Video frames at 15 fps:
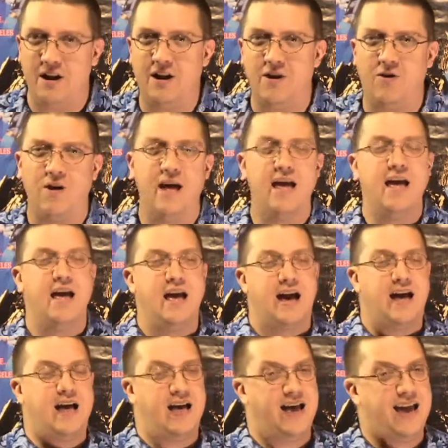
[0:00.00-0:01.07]
you know,
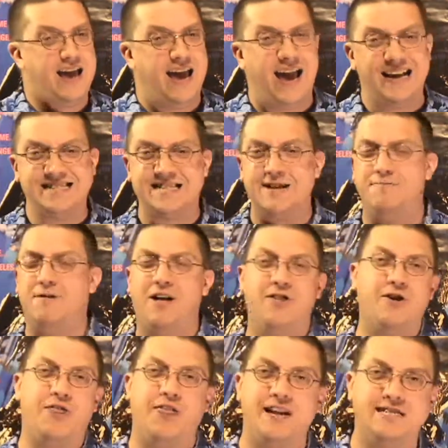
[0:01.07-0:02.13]
and some
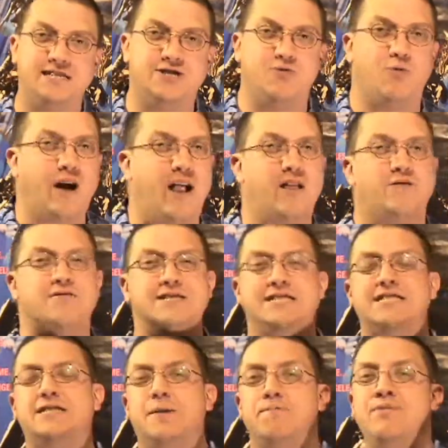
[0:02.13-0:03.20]
other things as well. It was
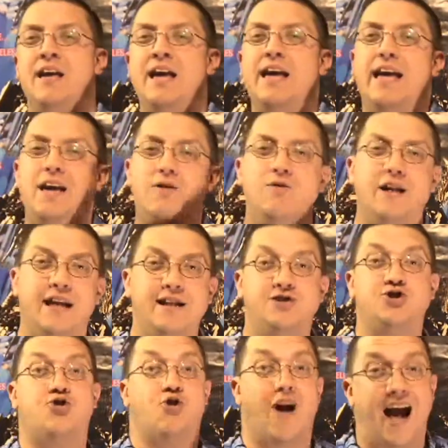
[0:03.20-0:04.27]
just, it
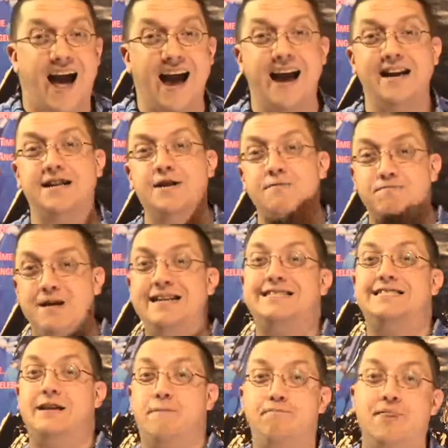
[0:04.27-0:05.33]
tried to be
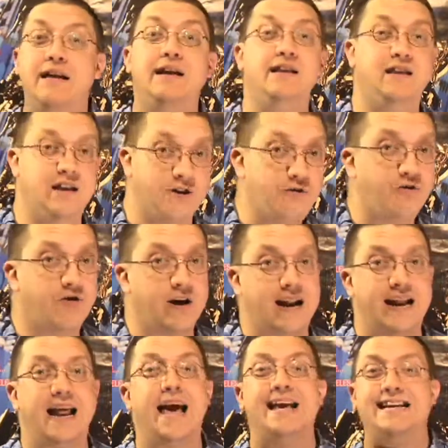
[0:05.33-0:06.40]
something different,
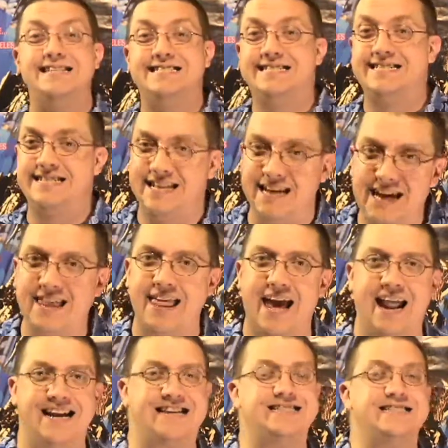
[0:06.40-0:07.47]
and I can see that.
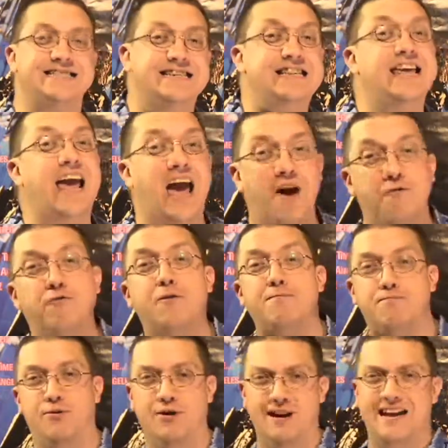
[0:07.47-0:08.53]
I can see the
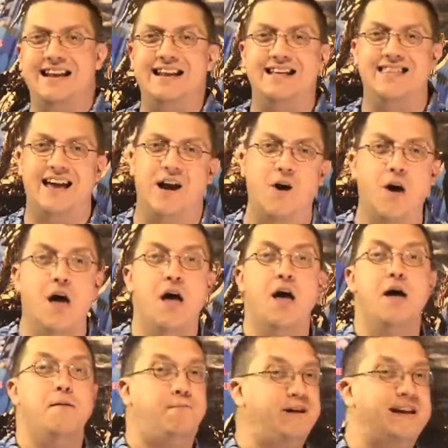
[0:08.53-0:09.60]
effort put into there,
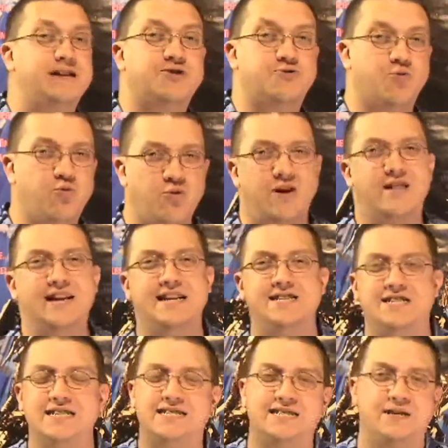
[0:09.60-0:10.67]
but it's really
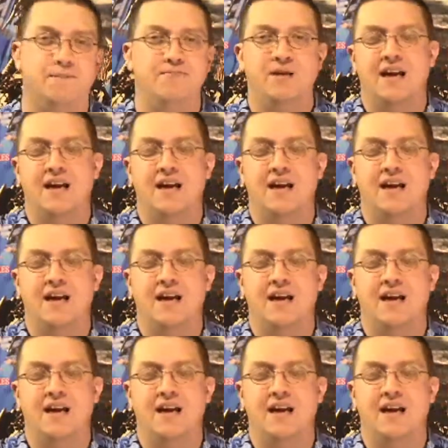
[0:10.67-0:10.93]
just,